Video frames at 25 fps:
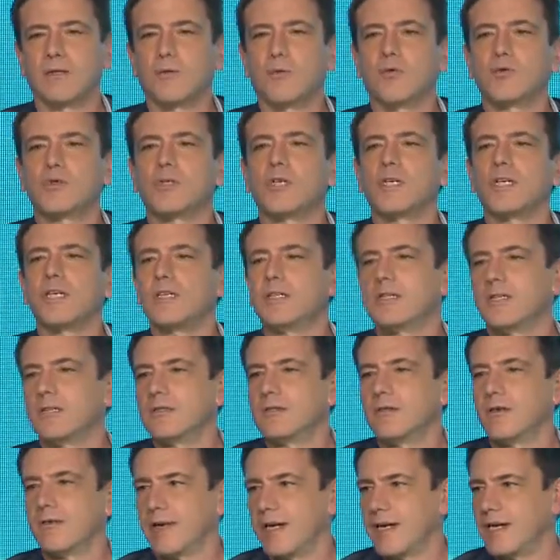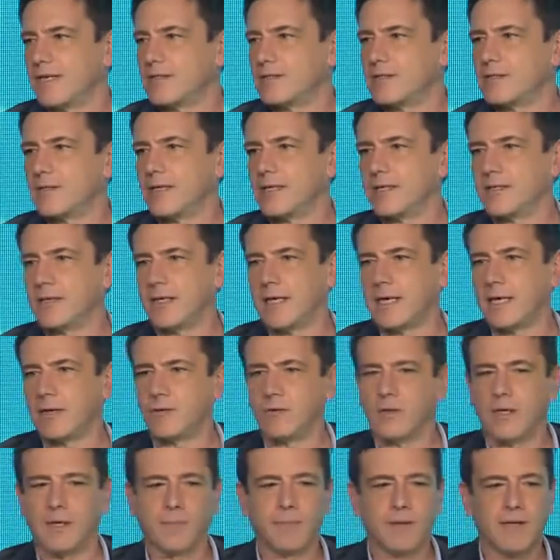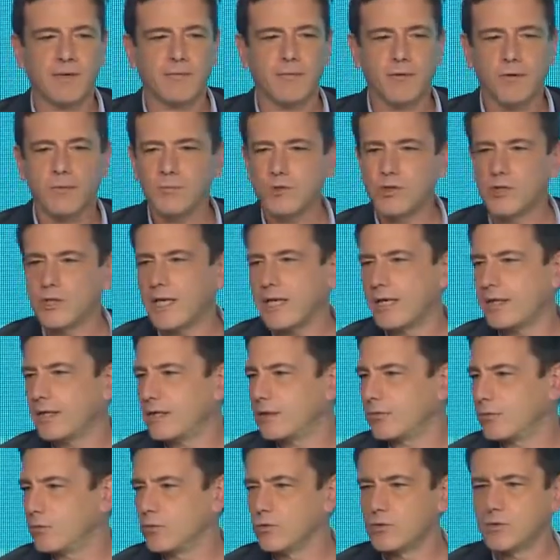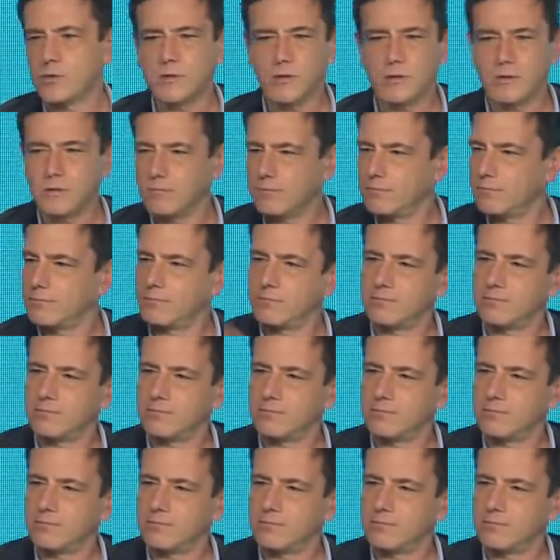leading the race right now? Apart from China, who's